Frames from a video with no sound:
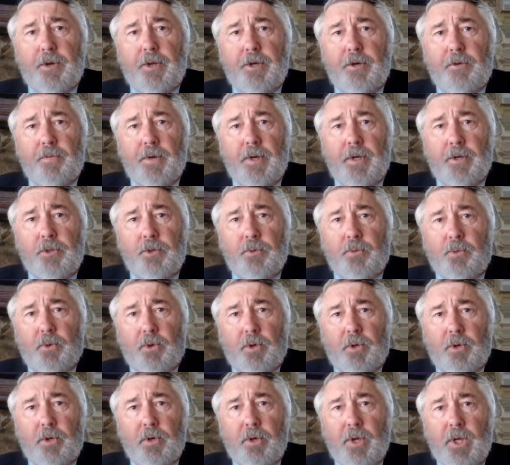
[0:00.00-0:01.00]
area around the
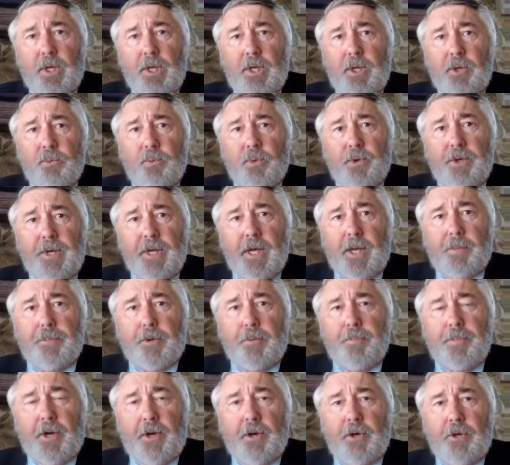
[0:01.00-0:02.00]
world, when not
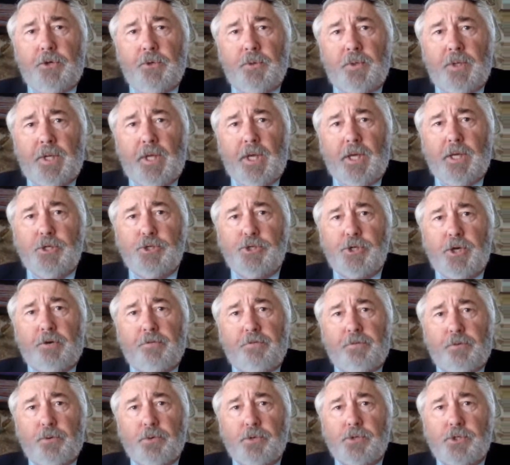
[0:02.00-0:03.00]
prepared to engage
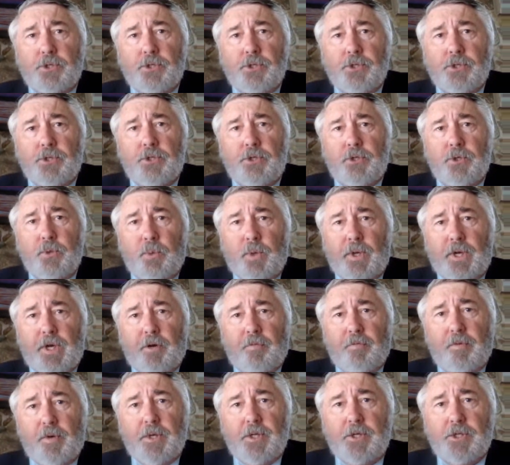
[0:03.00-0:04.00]
our forces to
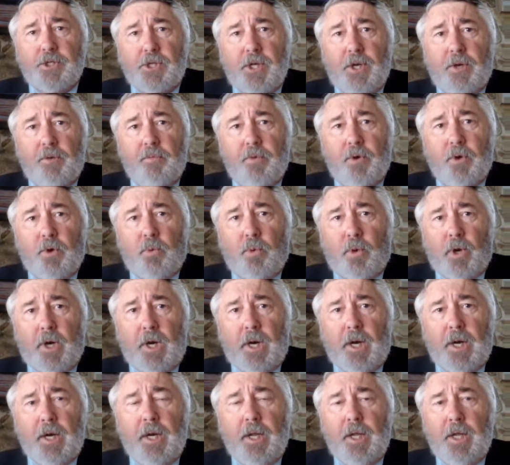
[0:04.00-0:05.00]
whatever extent
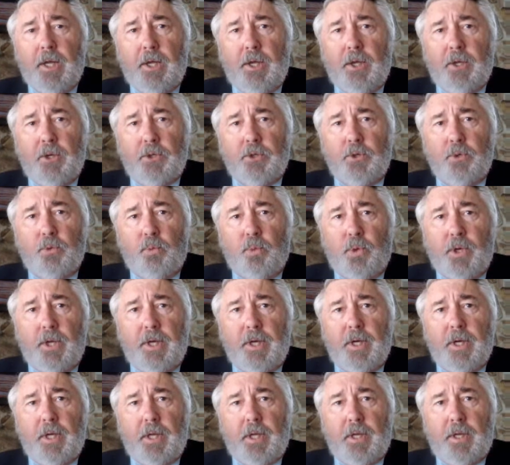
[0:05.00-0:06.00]
required to
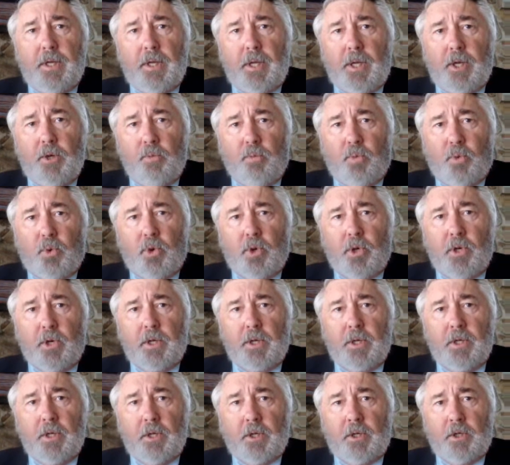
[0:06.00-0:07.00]
win a war
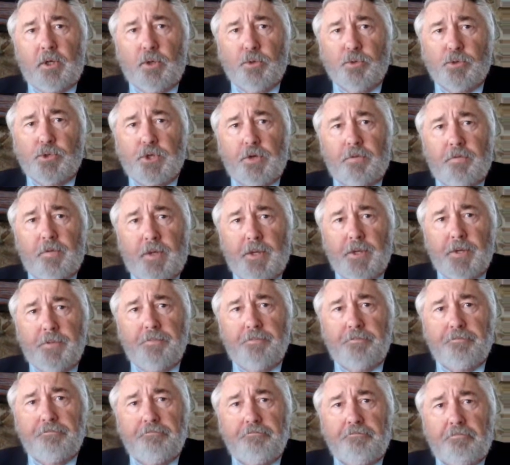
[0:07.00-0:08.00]
conclusively?
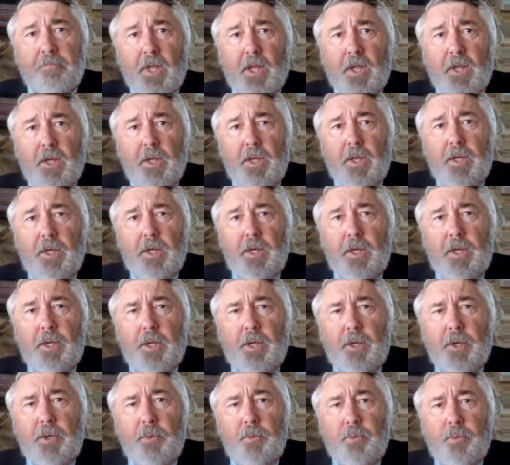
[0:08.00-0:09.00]

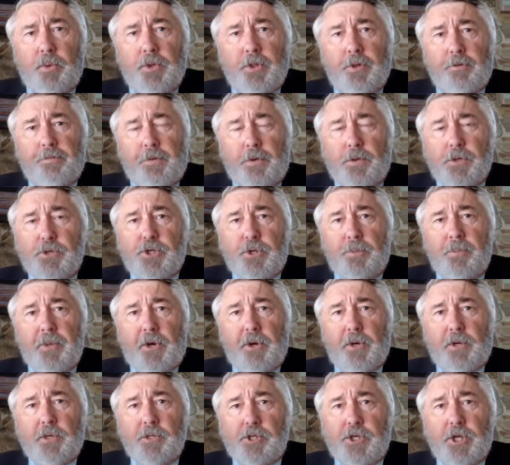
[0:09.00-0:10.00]
When the first
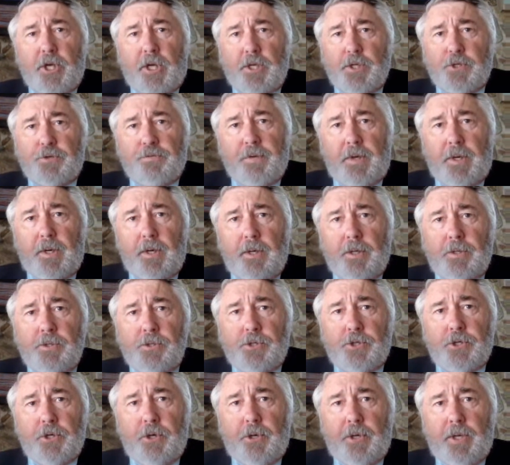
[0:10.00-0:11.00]
American shot is fired
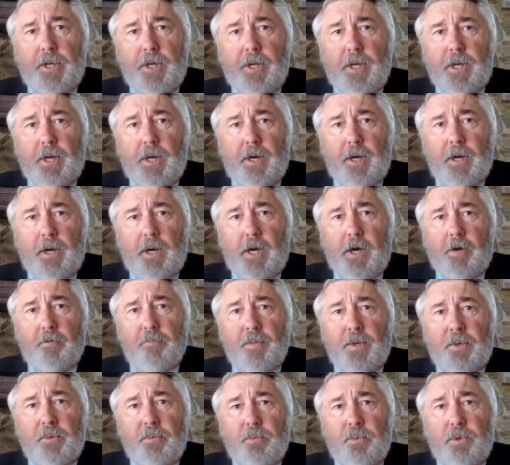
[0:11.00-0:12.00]
in Syria, our
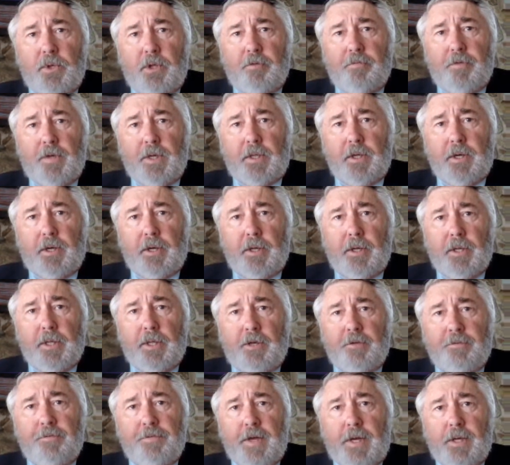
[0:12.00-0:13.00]
government will have declared a
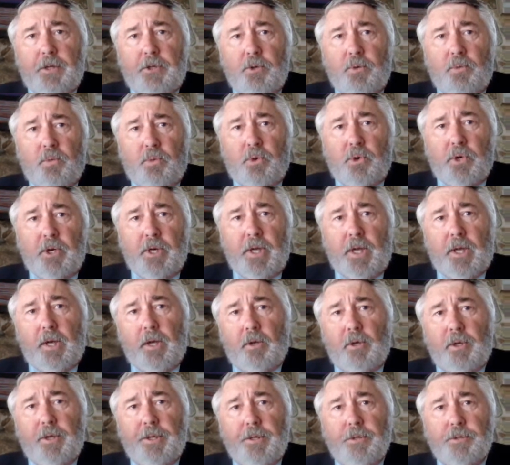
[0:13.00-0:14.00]
de facto war not
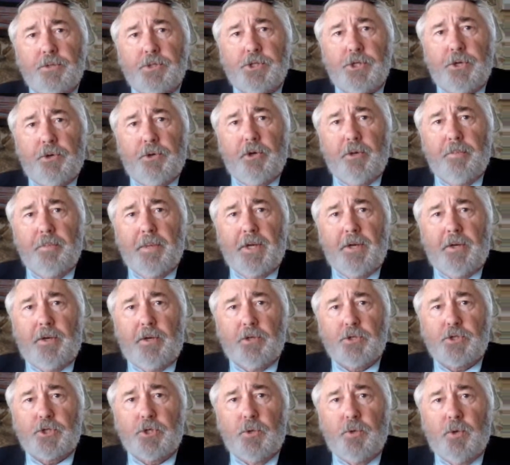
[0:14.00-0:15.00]
only on Syria but
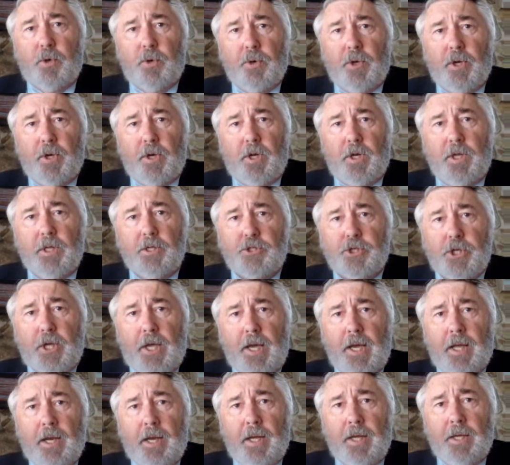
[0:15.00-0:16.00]
also on all its
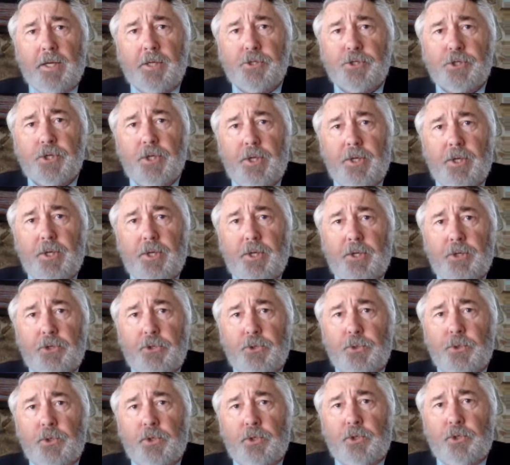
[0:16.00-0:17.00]
allies,
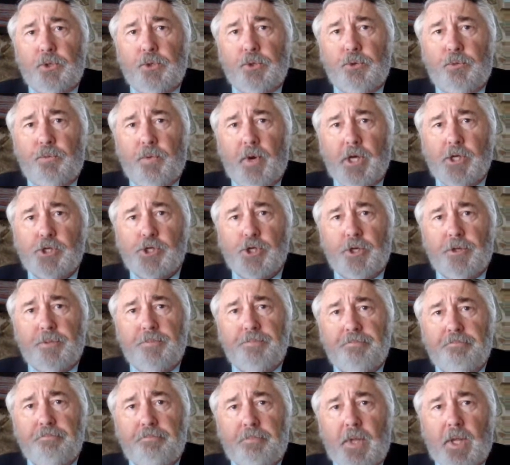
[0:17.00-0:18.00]
to include Russia.
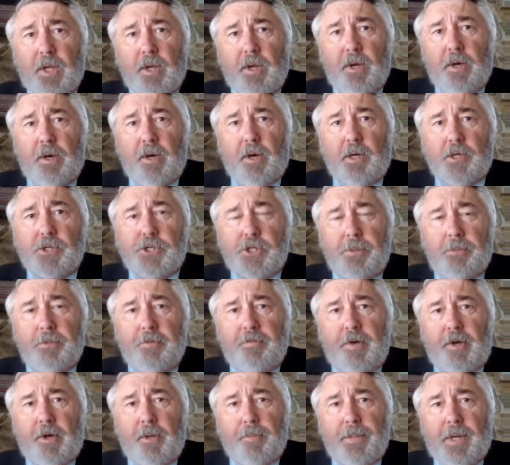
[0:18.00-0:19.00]
Are some
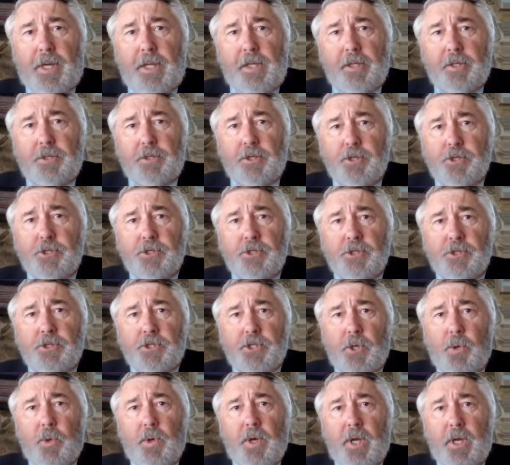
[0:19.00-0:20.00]
of our politicians
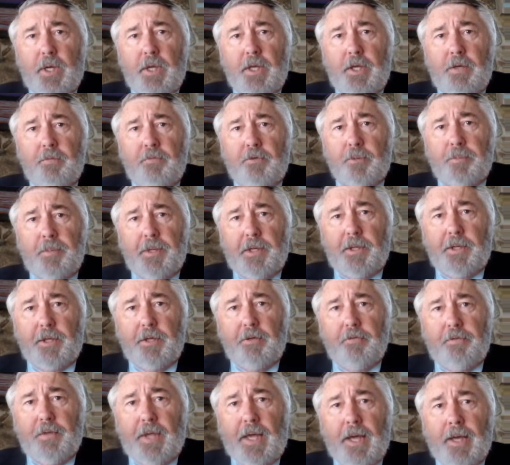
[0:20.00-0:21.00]
so naive to
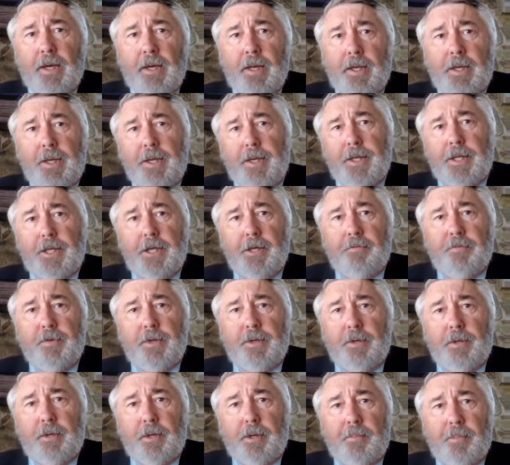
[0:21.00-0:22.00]
believe that,
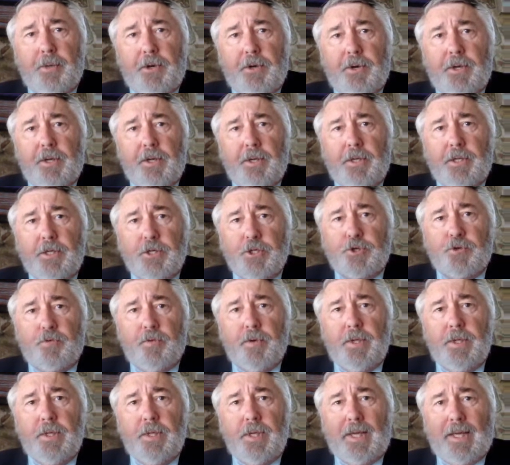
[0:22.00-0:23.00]
given American
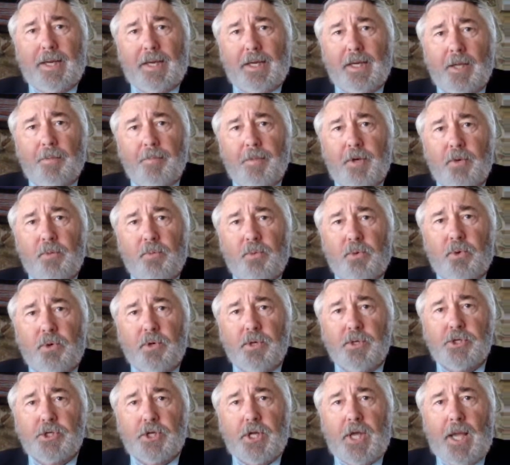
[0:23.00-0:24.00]
history, a limited
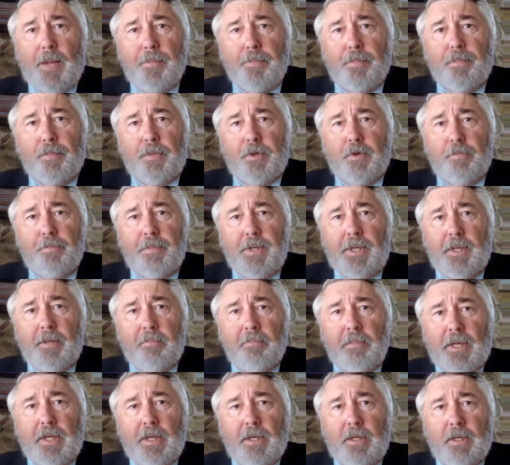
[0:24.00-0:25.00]
war is capable of
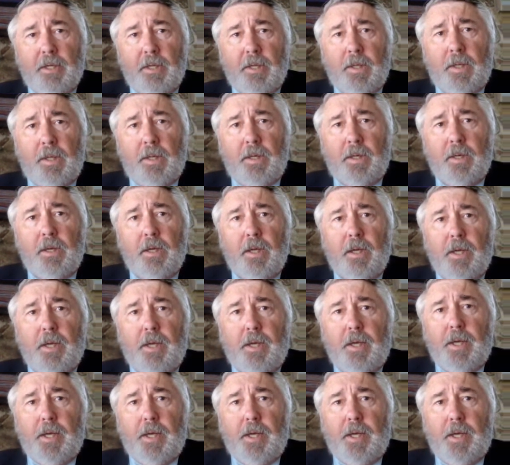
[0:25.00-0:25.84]
being maintained?